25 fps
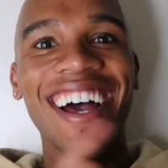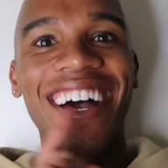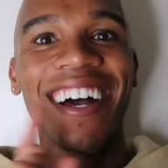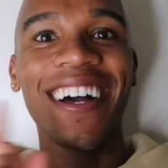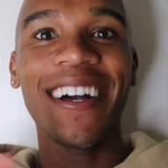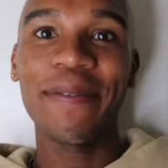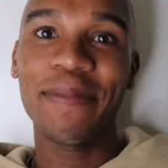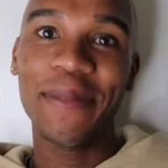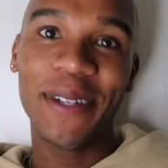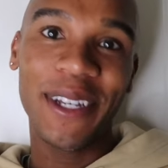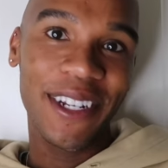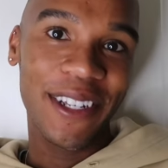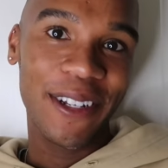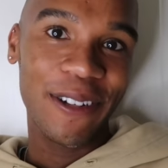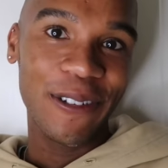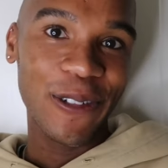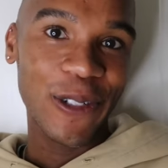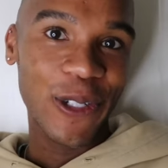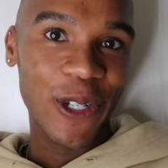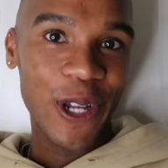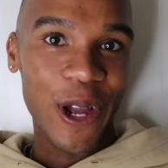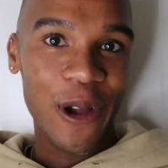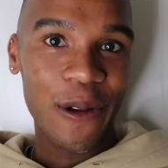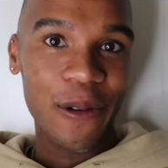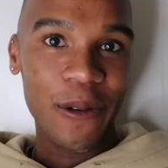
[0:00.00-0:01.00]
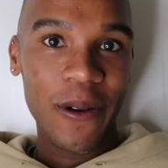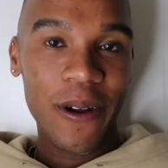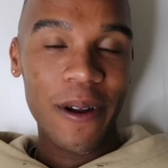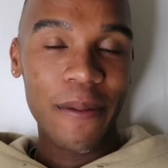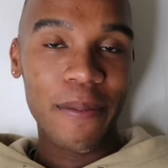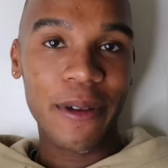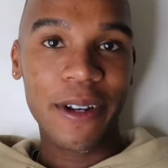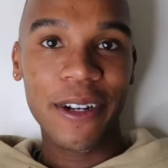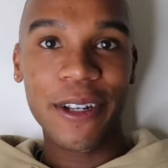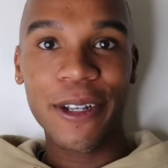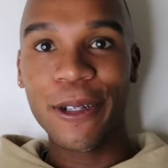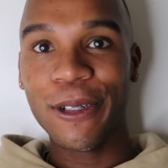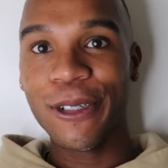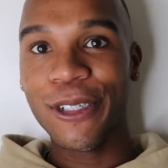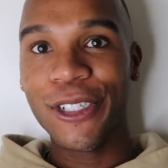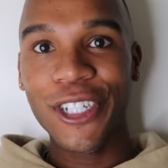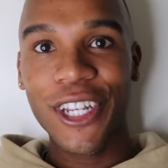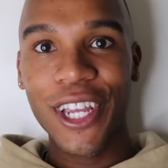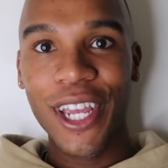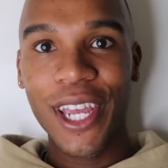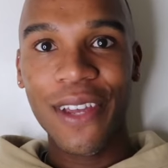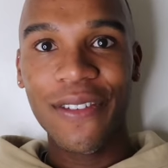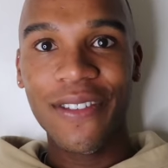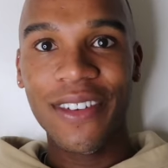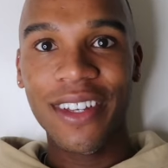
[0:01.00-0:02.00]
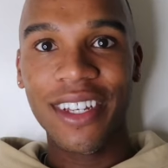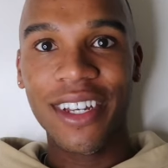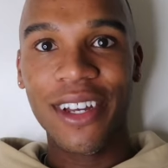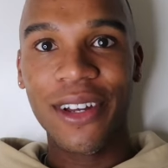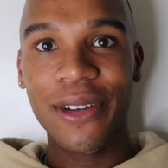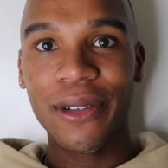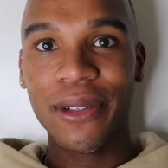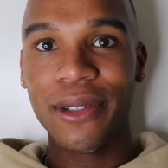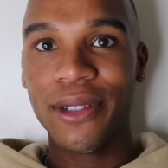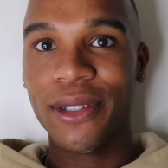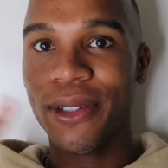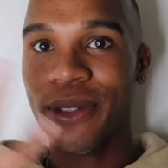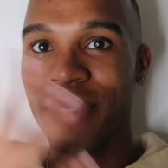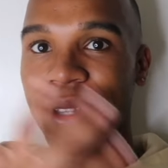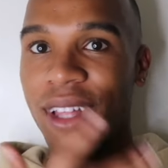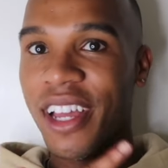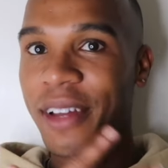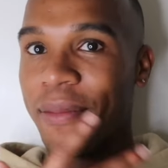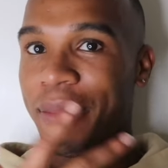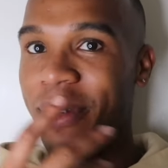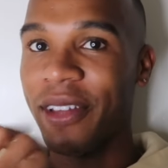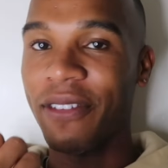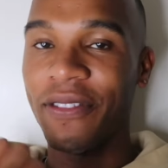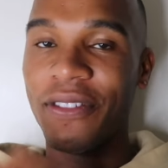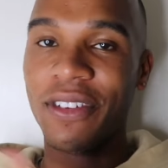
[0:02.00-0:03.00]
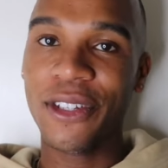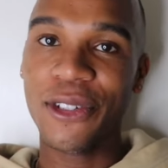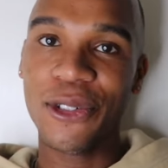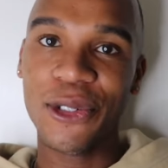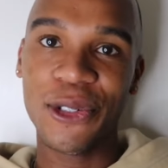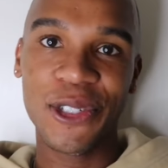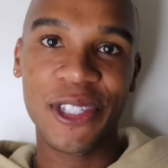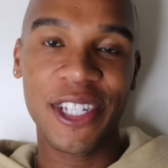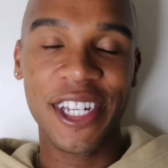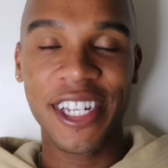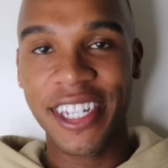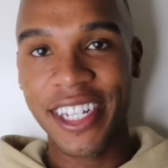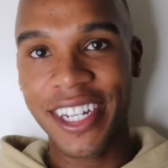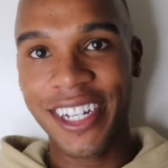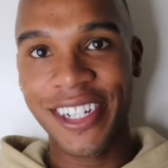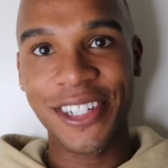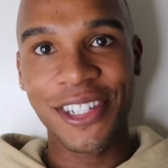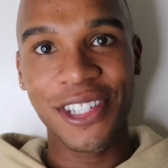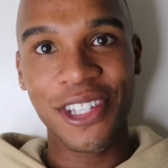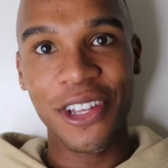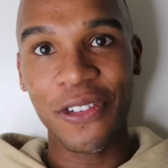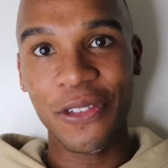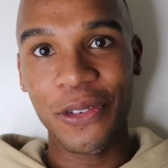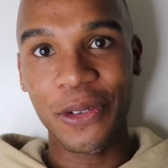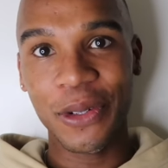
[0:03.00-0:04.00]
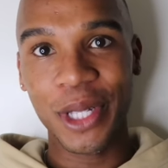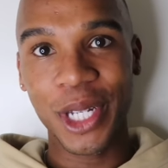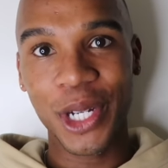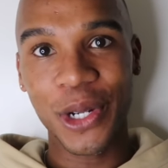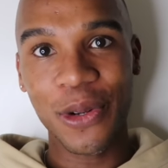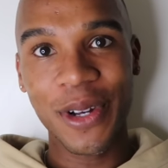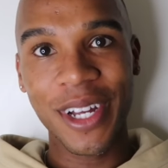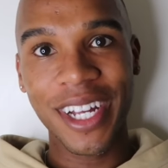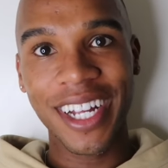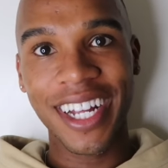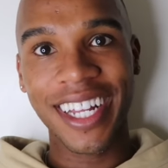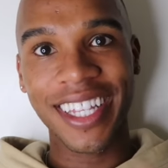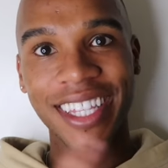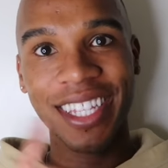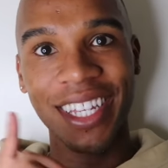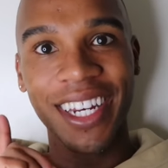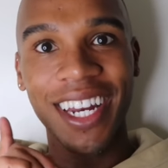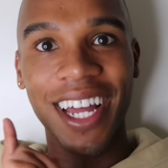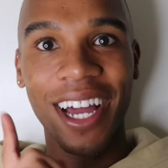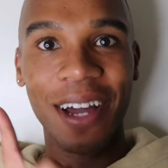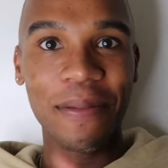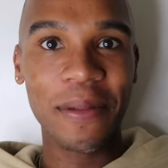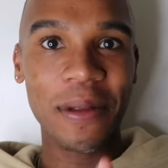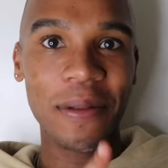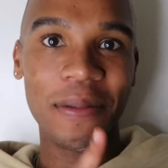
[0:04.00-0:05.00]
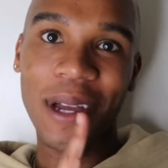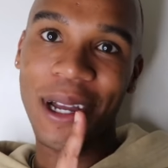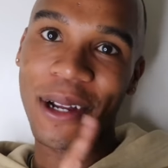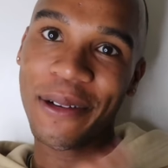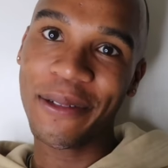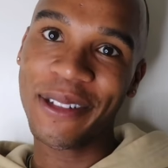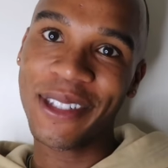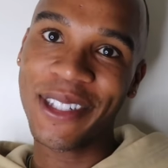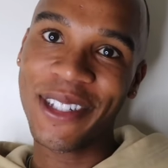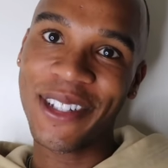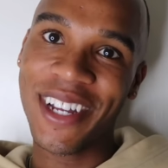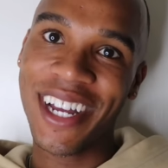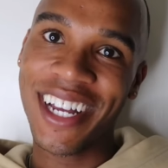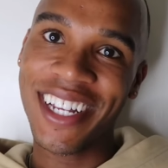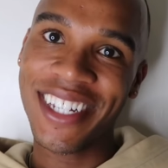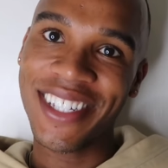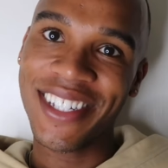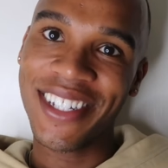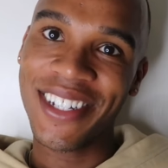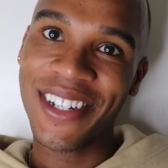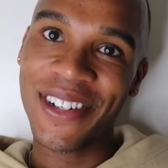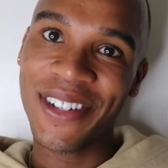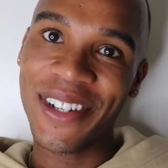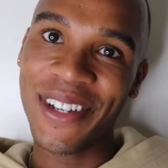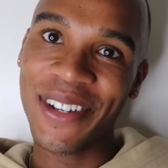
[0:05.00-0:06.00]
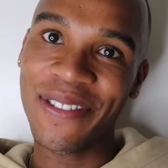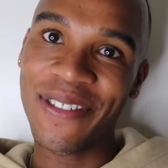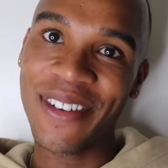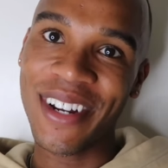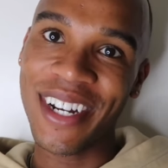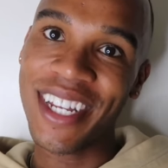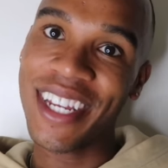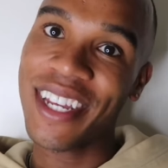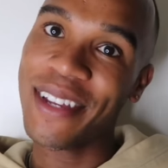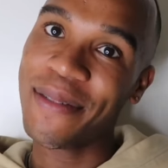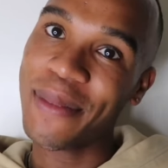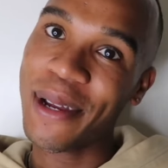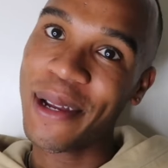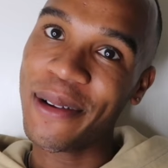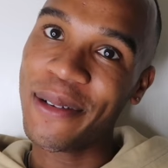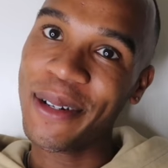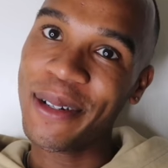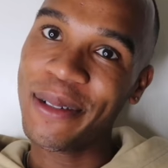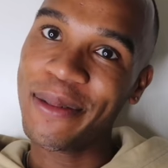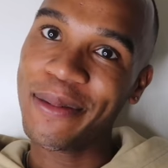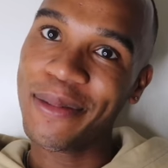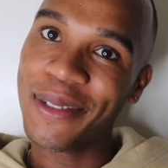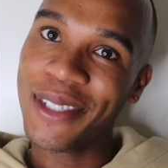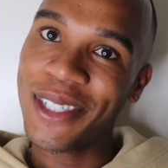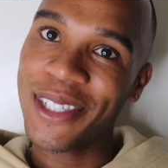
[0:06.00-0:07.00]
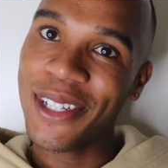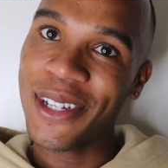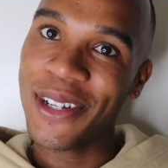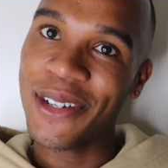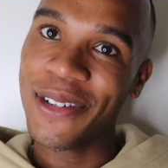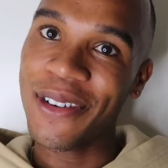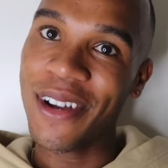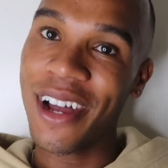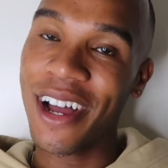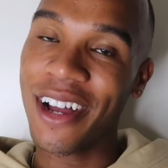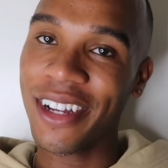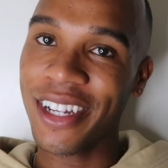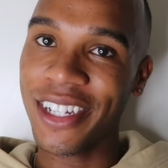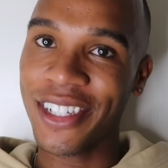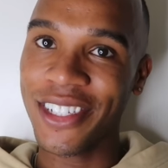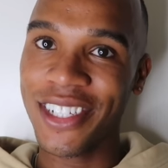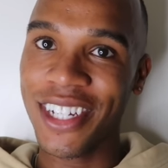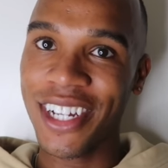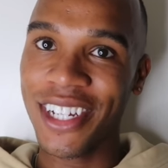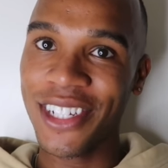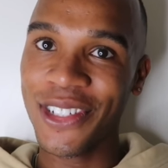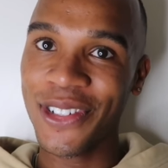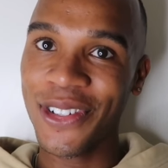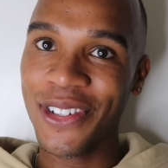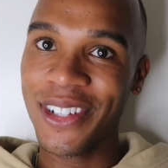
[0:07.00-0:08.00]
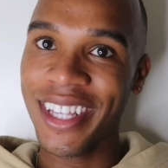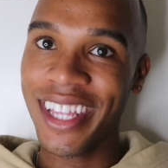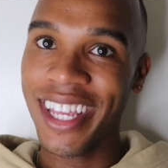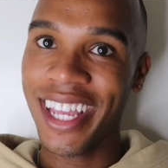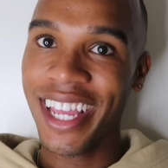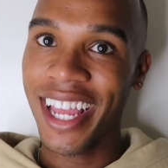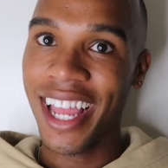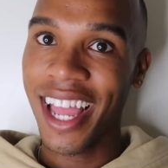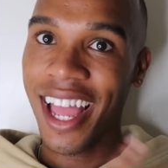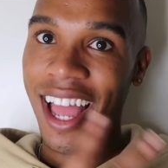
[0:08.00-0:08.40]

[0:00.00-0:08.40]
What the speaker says: I'm gonna go shower, I'm gonna go shave and go do like my facial skincare stuff really quick, and then I'll be back with you guys to go get ready in my room. So I'll catch you guys shortly.